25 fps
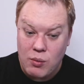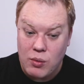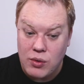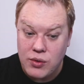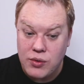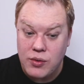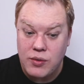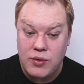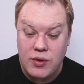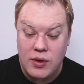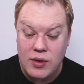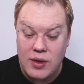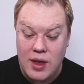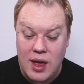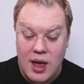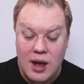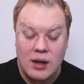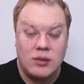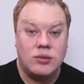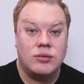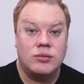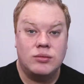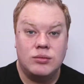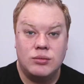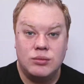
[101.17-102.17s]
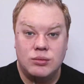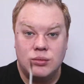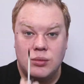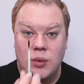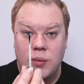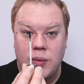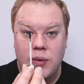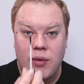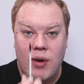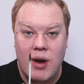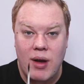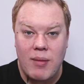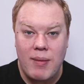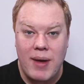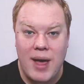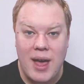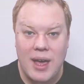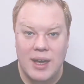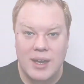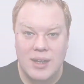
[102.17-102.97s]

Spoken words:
once we've done that, we'll be right back.